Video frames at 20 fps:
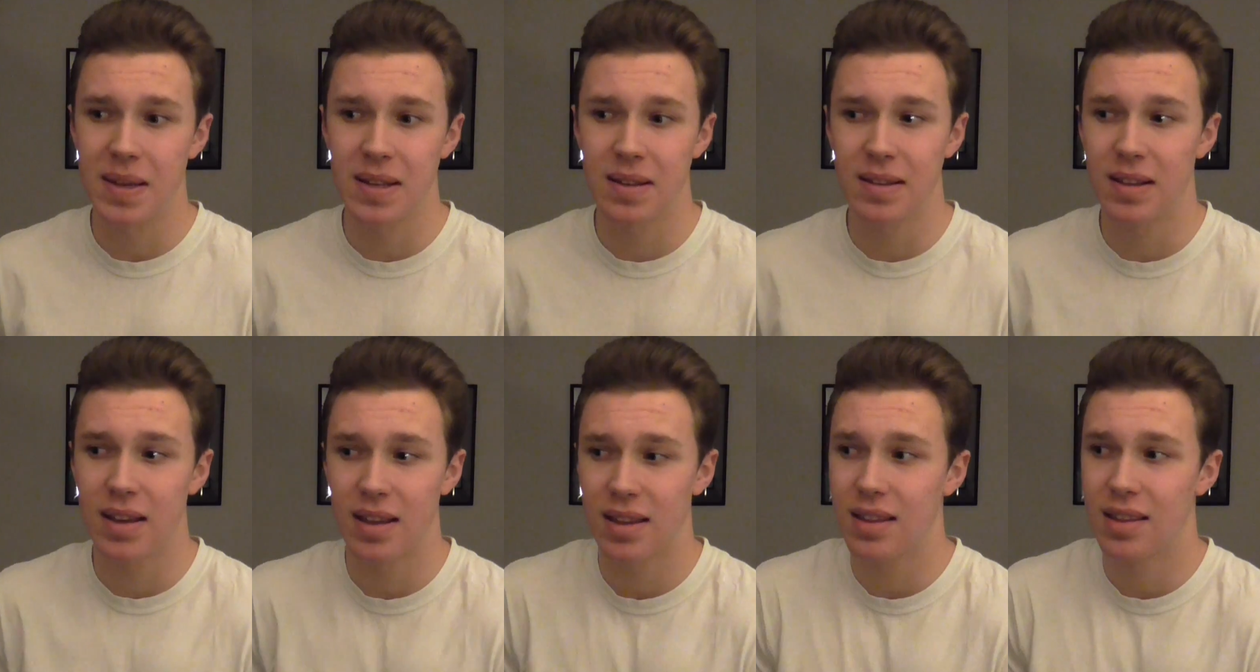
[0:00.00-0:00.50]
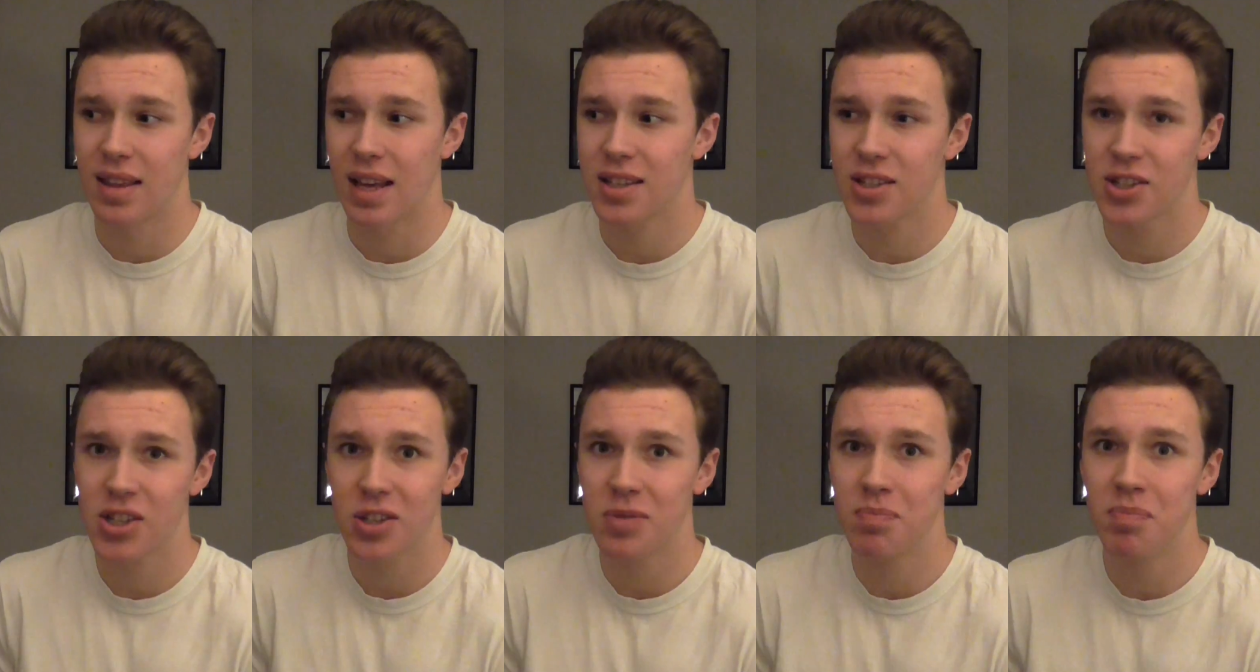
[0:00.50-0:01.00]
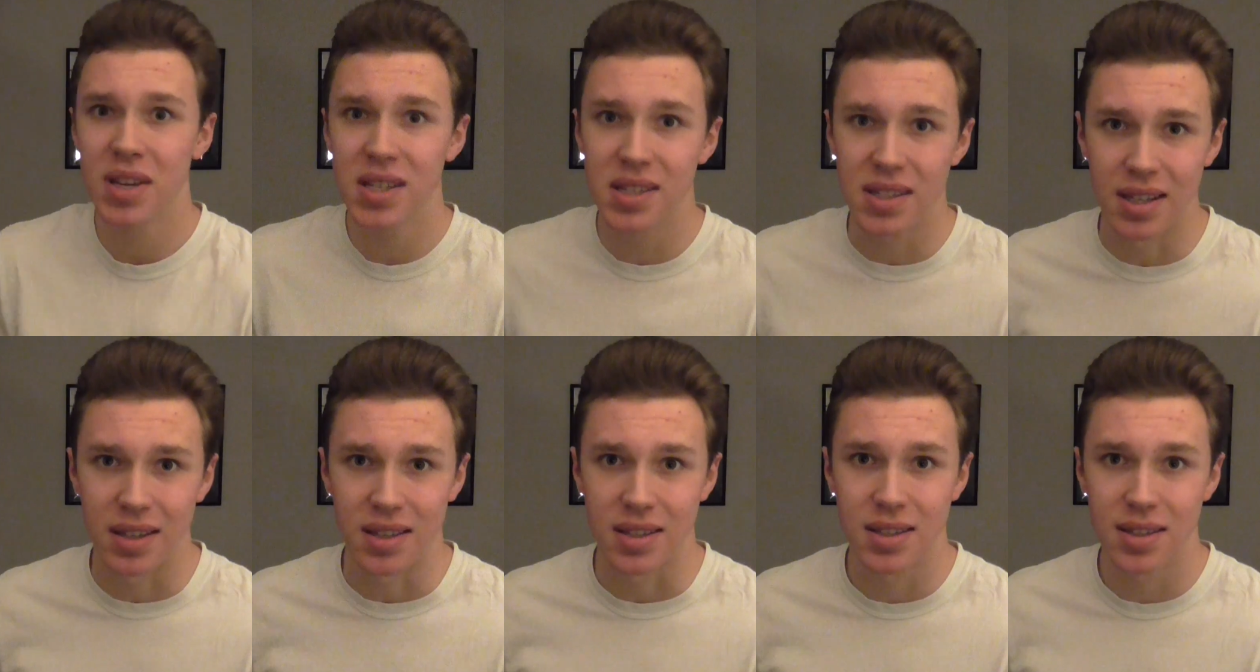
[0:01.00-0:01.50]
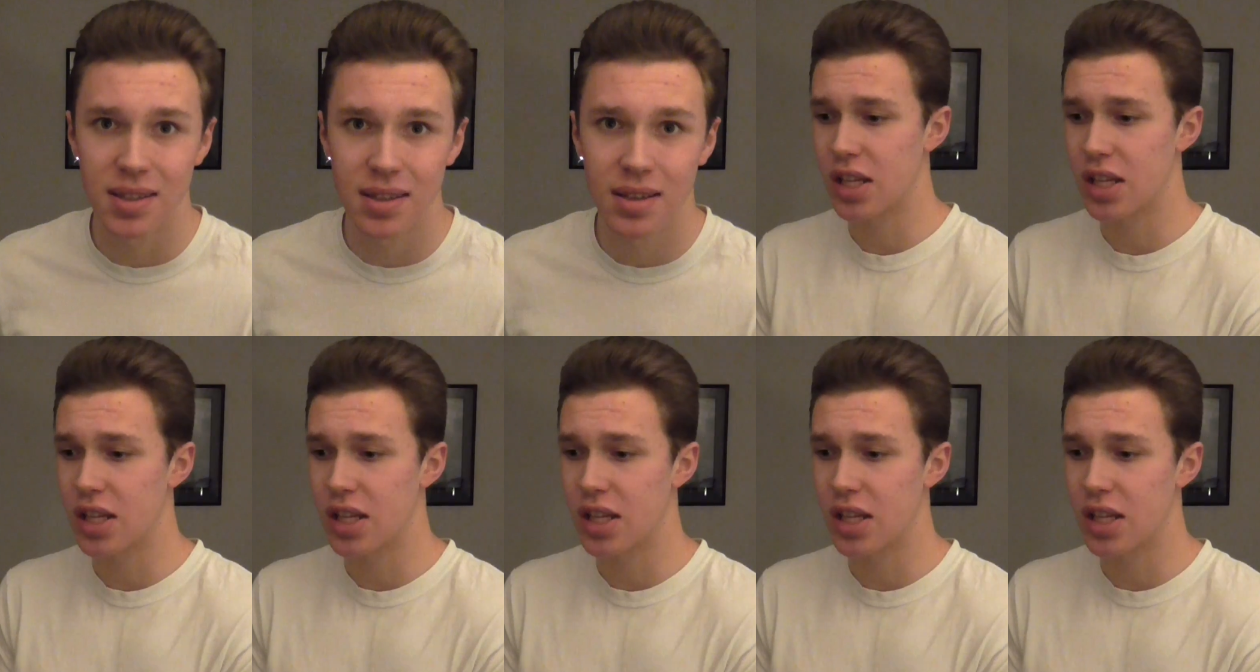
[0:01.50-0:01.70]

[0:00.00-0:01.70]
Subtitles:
I mean, that's just business.